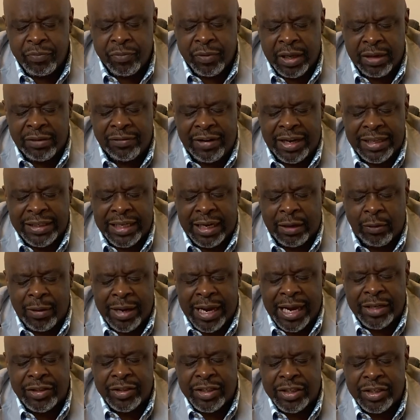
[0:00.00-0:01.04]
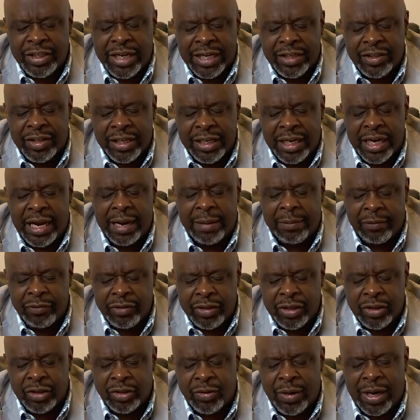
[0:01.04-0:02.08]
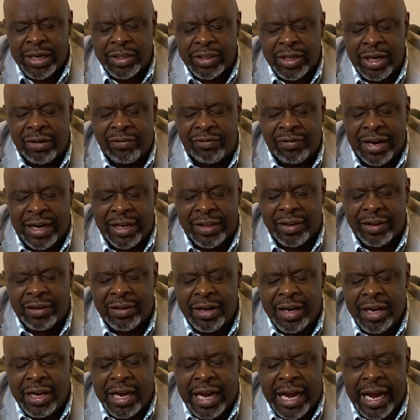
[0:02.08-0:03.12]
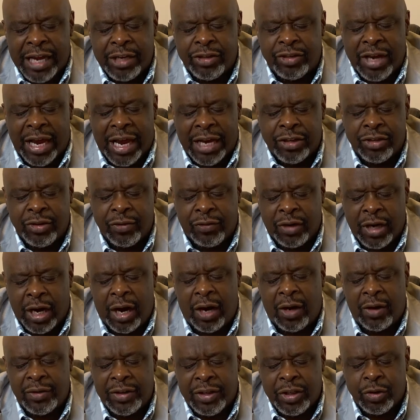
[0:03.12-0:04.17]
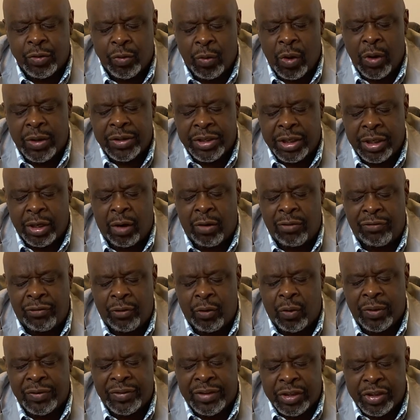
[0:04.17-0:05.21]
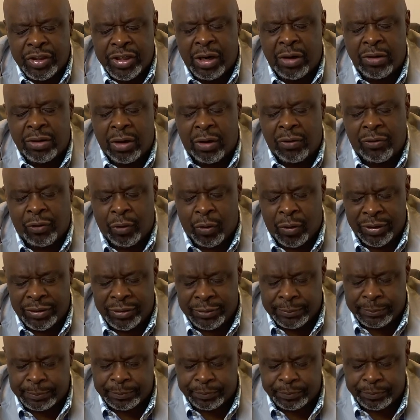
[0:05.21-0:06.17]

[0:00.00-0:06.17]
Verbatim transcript: And Father God, we ask these things in the name of Jesus Christ. Now, Father, as, as you call this word to go forth, it shall go forth.